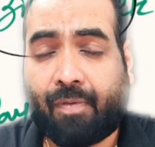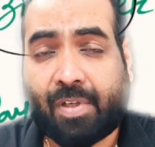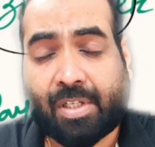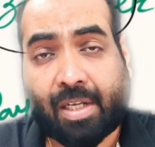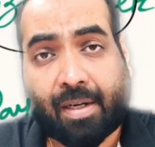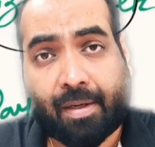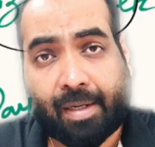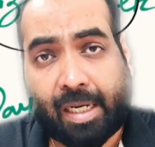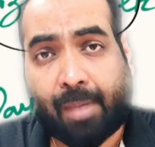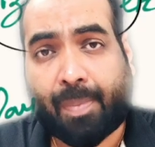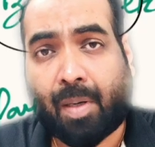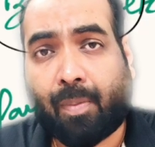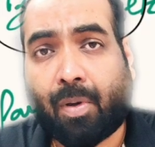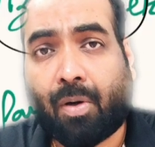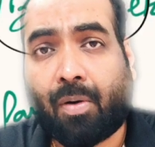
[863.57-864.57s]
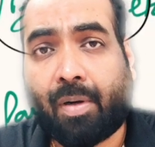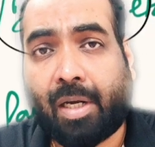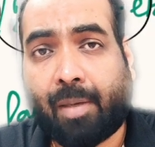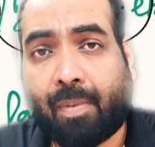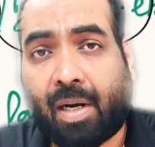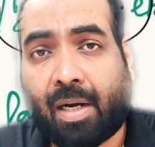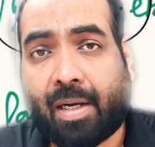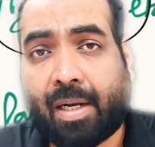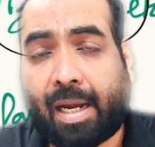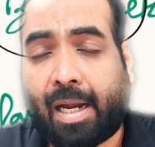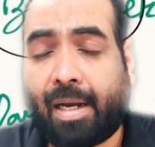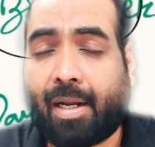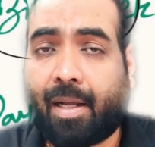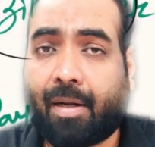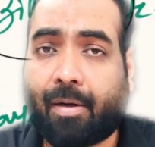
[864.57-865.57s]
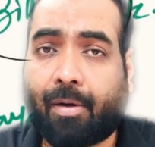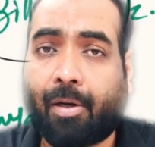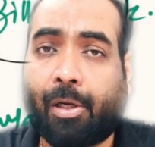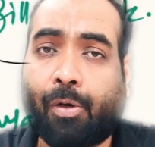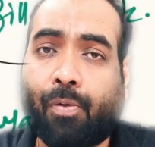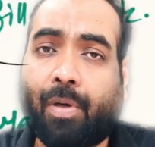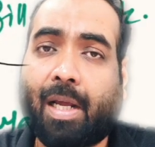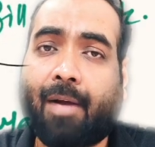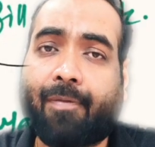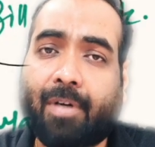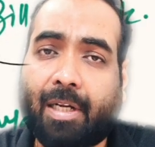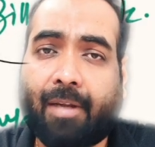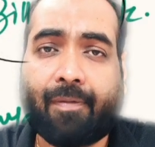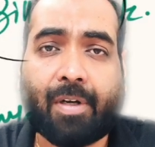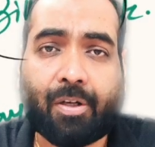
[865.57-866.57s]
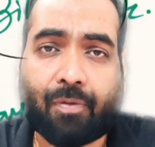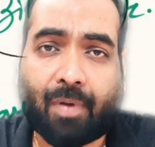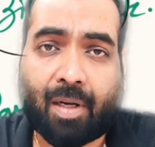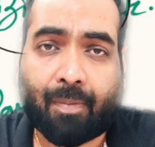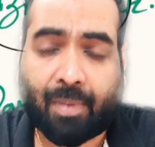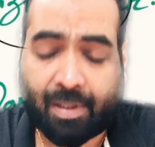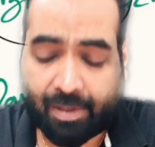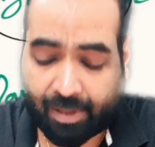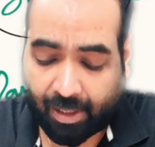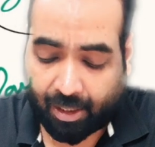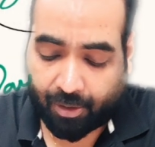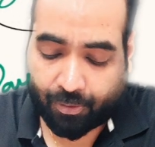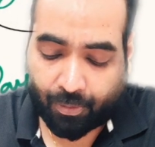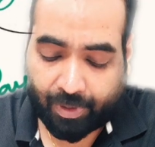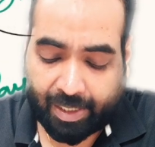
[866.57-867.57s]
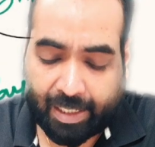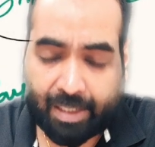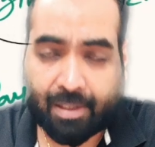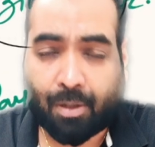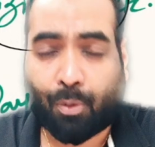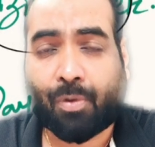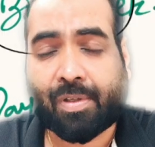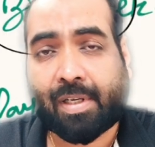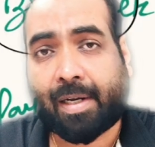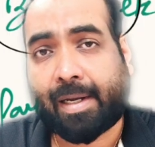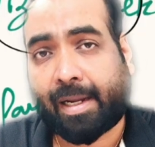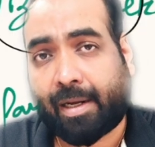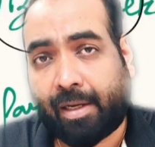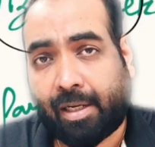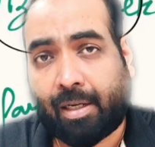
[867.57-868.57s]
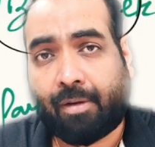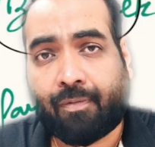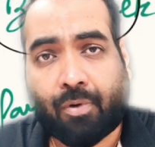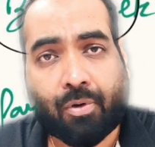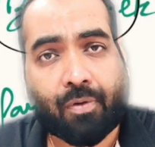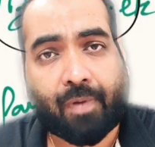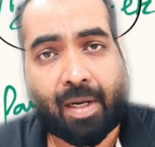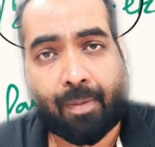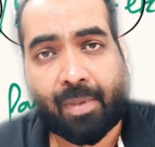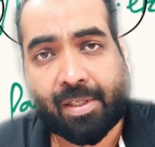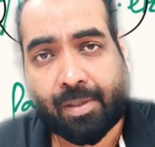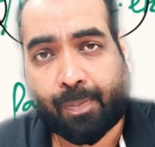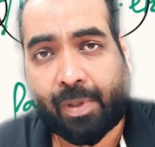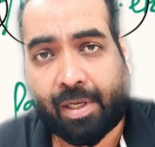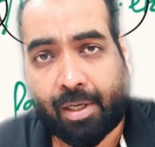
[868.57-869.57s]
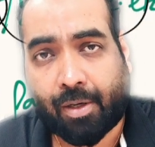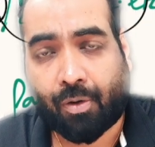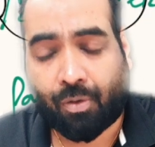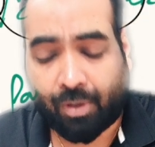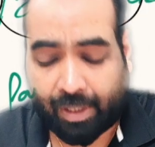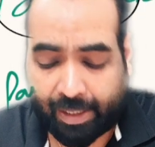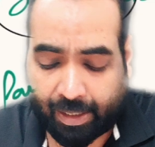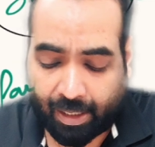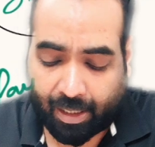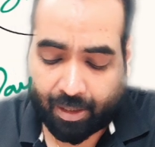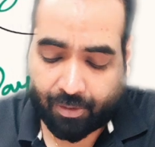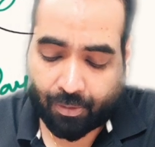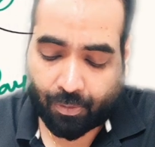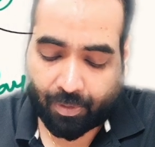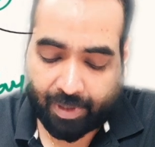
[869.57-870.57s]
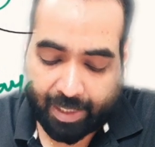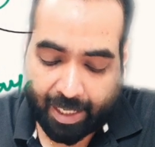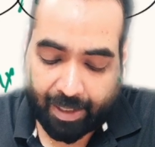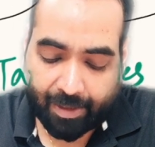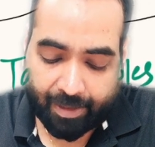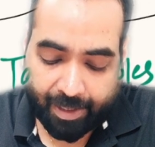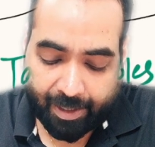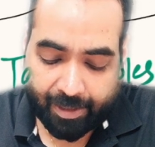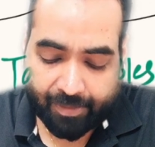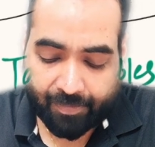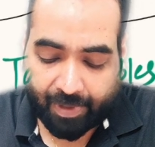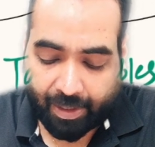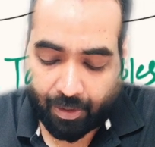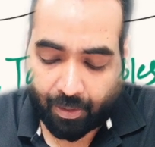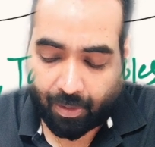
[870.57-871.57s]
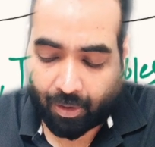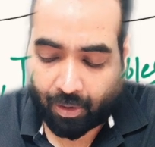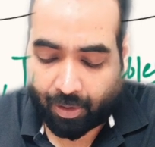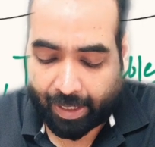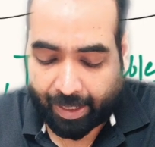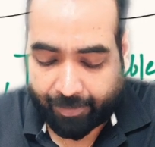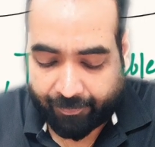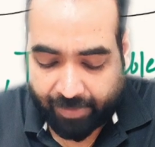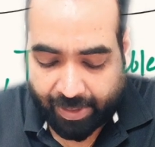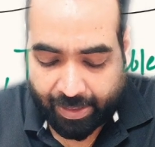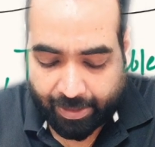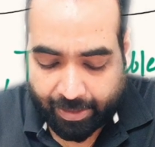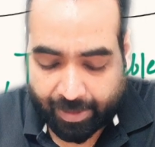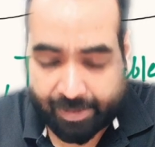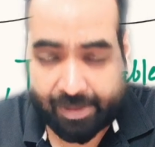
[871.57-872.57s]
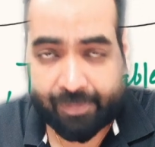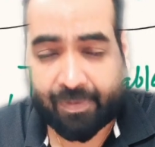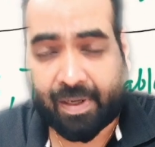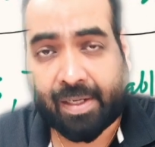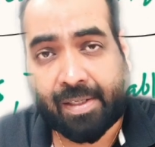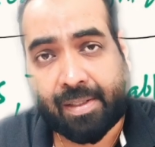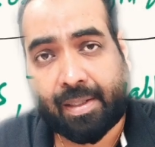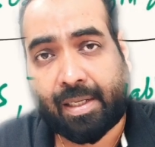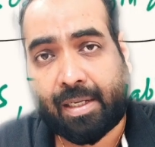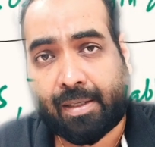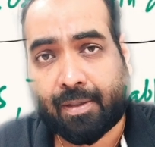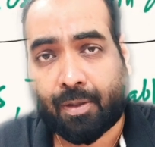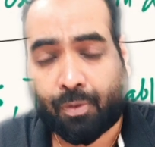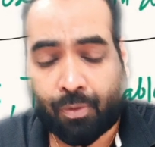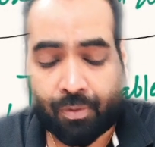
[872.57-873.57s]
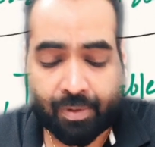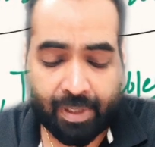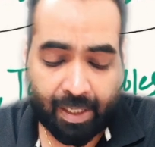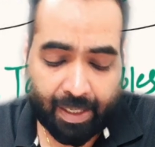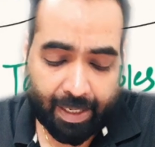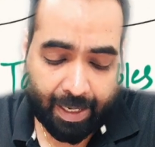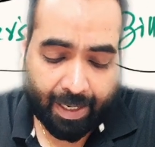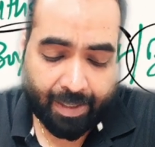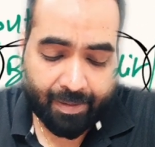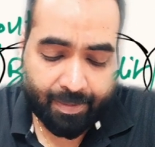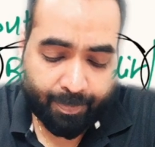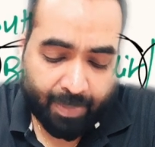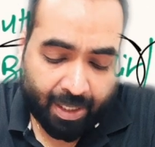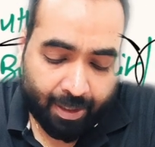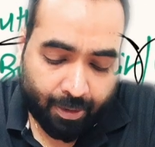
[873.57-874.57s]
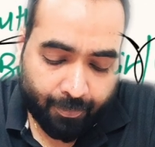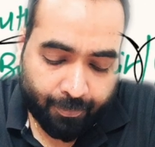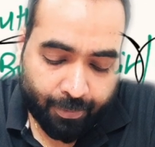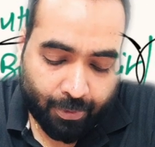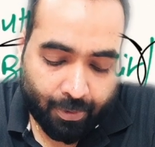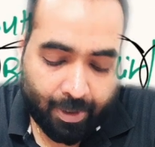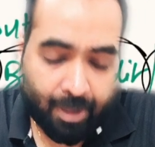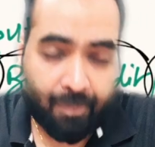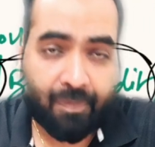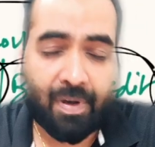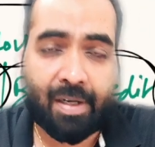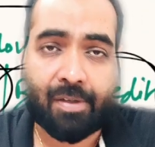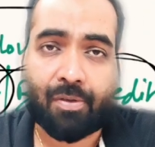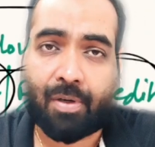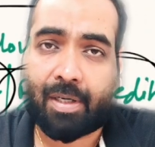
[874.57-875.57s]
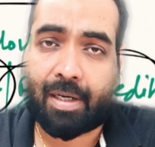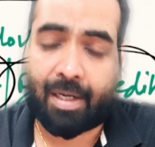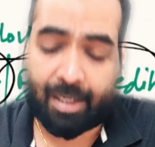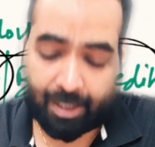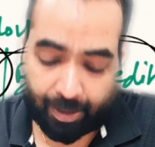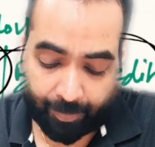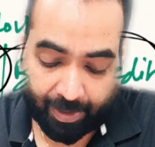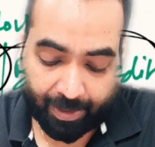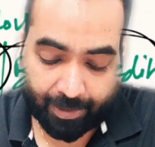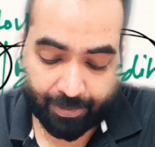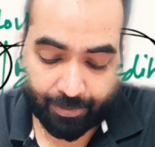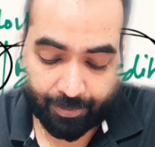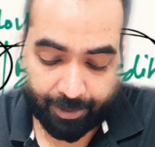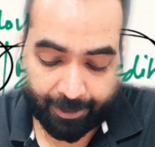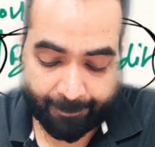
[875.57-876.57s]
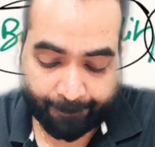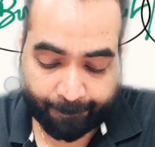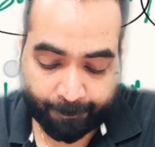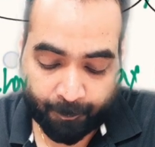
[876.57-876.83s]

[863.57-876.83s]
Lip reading: repayable on demand and are renewed after every 12 months. So these loans are technically for 12 months period only. So that is why we classify these loans as part of short term funds or current liabilities only.